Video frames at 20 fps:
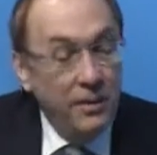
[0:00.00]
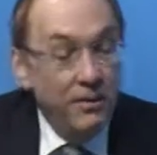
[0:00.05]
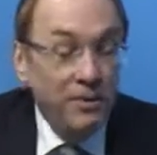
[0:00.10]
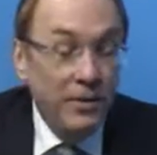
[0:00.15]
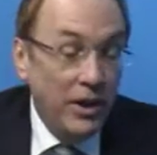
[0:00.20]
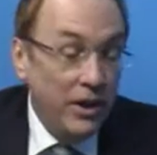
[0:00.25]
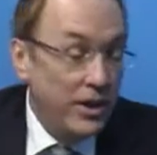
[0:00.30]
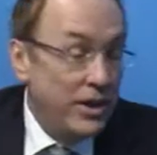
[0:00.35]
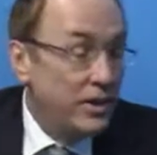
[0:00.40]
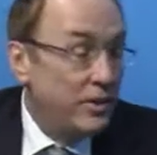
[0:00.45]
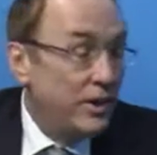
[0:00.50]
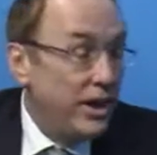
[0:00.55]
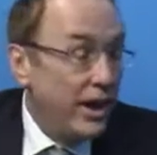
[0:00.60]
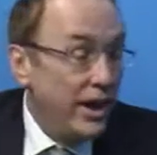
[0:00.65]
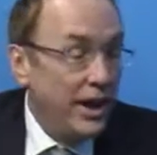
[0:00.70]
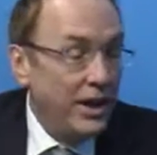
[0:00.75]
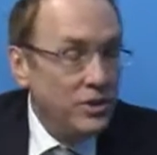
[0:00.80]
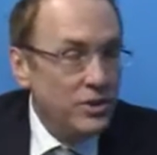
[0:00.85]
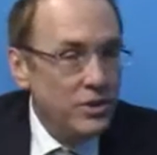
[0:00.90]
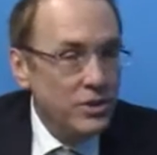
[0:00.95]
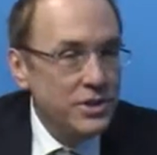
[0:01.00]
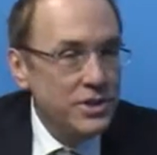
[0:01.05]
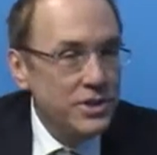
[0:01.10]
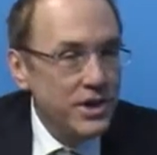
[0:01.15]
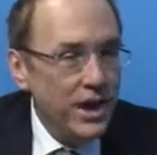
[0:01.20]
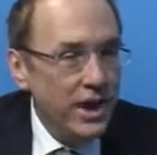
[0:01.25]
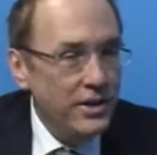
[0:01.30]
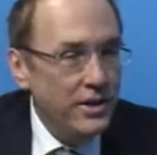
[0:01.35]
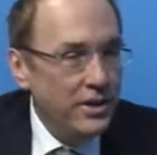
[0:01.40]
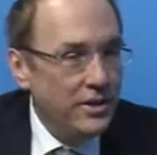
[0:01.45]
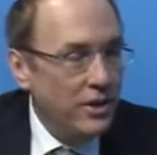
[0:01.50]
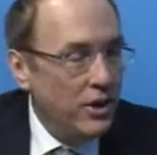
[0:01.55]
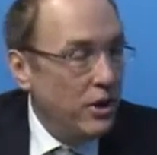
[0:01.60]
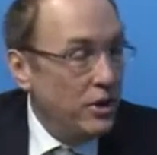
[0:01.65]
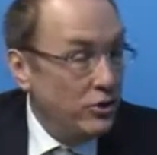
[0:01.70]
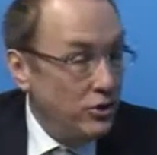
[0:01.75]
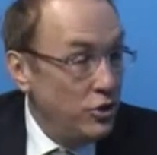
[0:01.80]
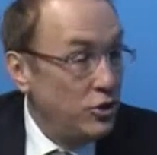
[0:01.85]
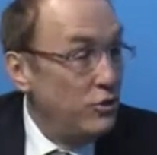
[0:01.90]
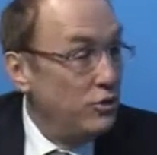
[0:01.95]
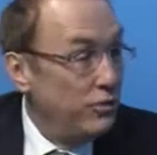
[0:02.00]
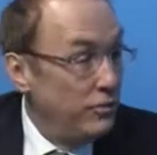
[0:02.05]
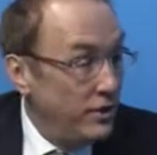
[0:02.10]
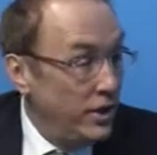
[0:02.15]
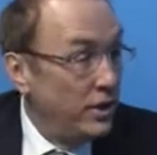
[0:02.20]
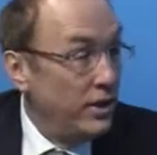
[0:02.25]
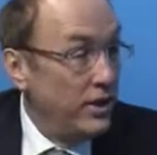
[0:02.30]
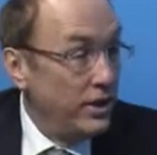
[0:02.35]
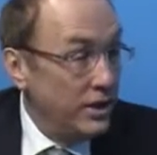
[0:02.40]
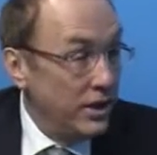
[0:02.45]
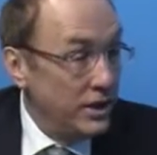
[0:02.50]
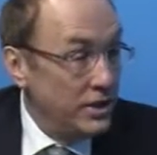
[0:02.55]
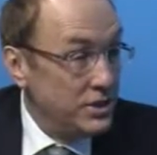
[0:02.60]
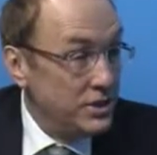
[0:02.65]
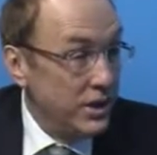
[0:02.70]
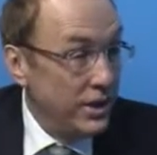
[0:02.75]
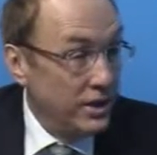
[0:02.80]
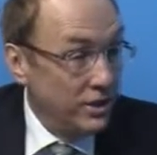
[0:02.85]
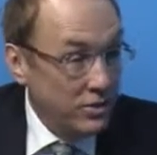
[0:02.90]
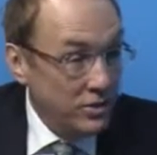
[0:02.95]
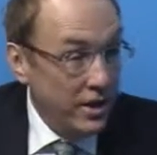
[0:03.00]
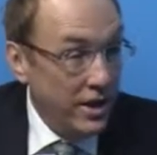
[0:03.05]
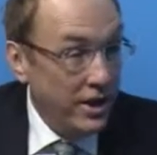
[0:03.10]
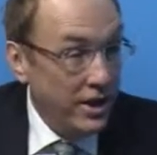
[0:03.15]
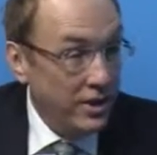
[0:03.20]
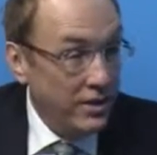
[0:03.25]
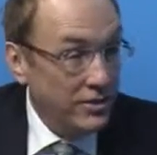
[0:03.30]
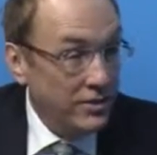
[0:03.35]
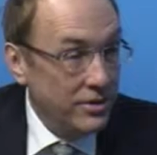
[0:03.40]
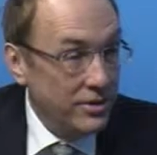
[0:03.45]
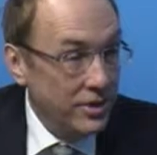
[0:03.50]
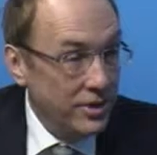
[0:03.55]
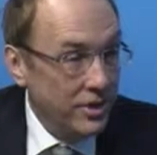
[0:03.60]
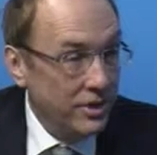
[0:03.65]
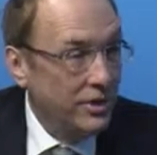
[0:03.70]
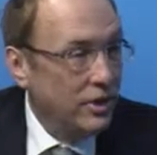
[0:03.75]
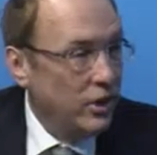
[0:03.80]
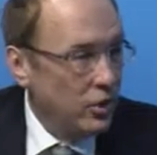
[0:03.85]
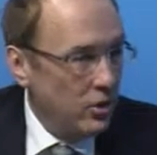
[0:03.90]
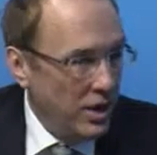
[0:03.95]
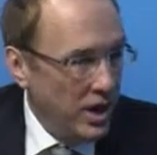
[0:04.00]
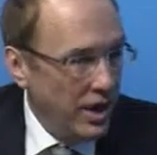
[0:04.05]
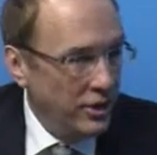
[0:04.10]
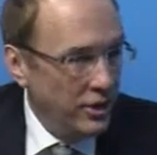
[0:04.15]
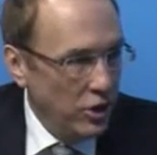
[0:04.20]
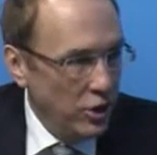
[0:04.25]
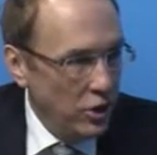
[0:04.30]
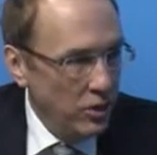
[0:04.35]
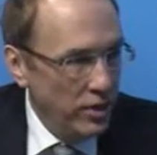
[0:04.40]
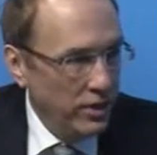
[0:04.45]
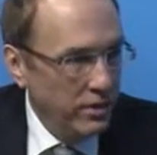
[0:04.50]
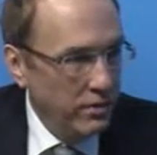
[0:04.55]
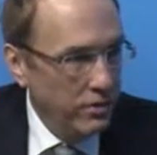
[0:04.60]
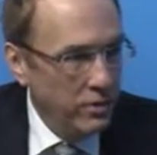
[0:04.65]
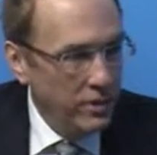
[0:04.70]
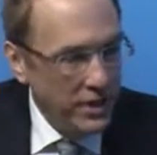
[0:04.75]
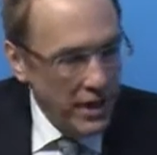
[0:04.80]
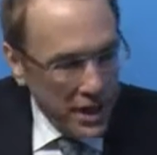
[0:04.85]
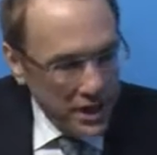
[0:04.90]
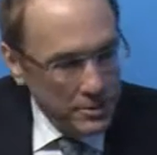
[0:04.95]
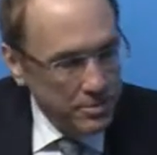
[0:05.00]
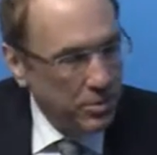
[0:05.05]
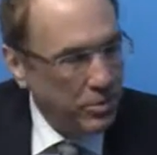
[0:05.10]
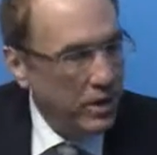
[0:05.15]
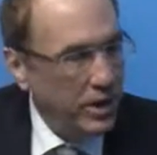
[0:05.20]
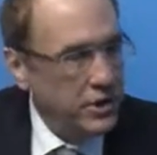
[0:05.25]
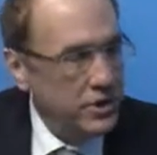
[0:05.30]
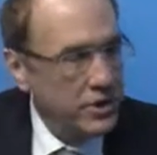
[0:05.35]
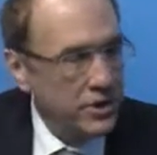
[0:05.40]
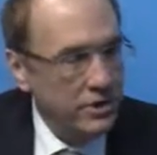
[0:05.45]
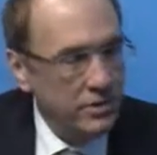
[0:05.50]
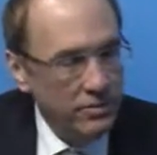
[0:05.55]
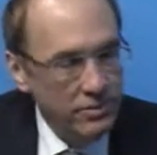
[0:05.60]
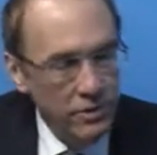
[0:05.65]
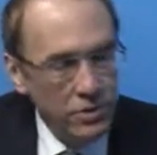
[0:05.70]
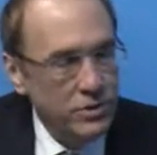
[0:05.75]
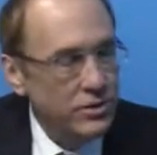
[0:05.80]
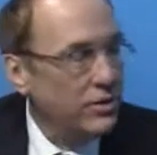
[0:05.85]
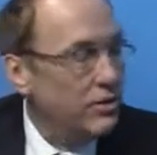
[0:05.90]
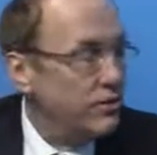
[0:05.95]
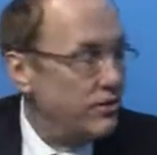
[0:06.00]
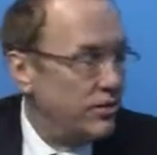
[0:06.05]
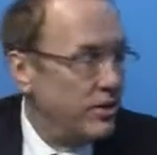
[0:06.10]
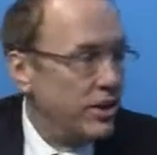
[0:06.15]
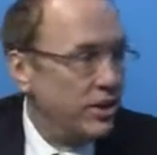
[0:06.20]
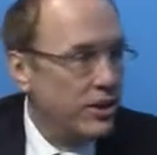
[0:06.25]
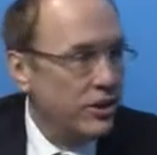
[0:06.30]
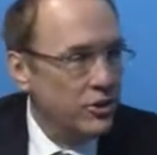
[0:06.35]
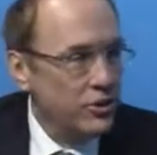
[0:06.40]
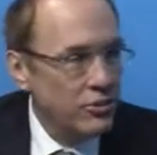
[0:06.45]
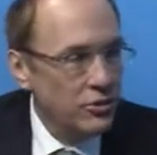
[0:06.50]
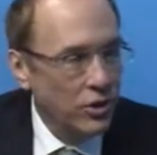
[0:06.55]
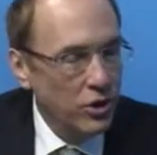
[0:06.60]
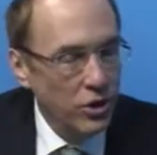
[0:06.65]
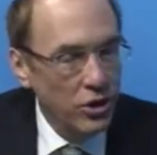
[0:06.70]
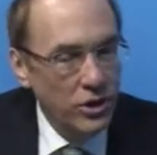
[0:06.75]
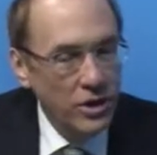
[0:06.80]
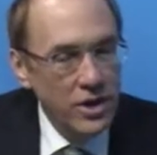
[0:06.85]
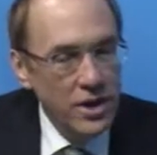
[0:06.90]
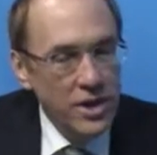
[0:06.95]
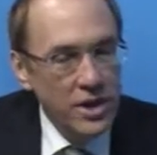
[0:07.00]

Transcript: Now, on the other hand, I should say that there are two very large-scale trials ongoing with aspiration versus control,